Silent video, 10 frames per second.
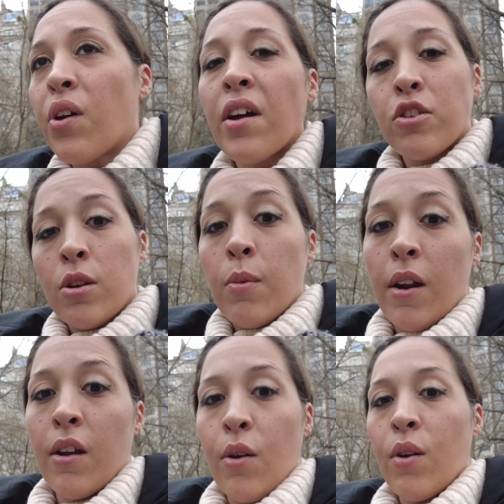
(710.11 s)
country of
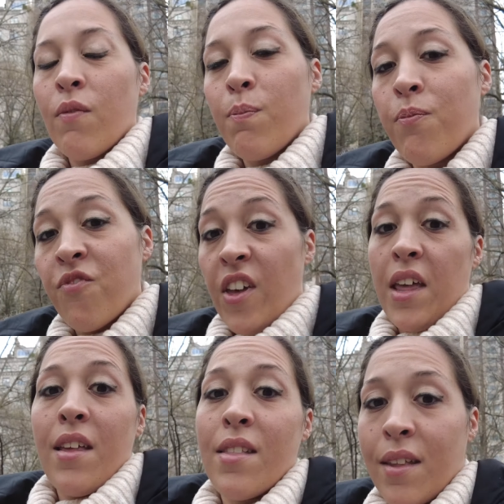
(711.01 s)
Monaco can fit
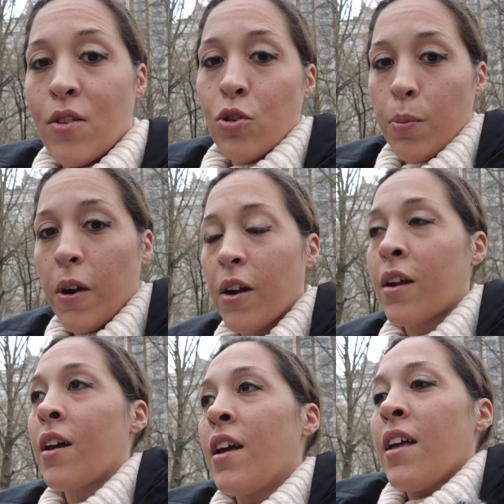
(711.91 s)
in Central Park
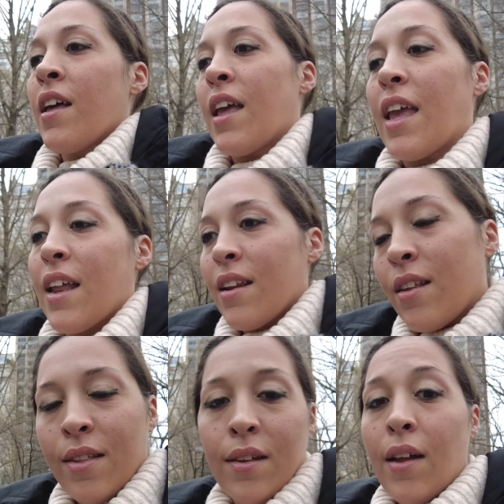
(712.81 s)

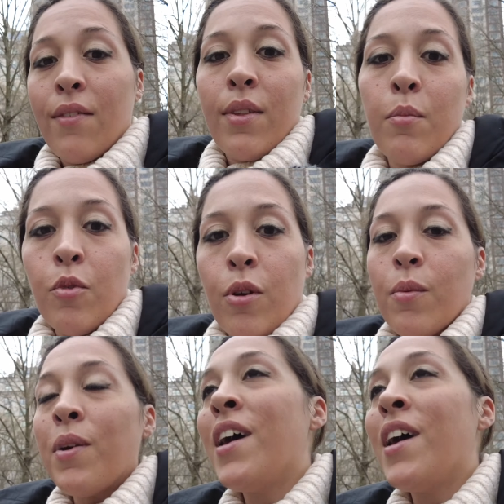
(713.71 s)
and still have some room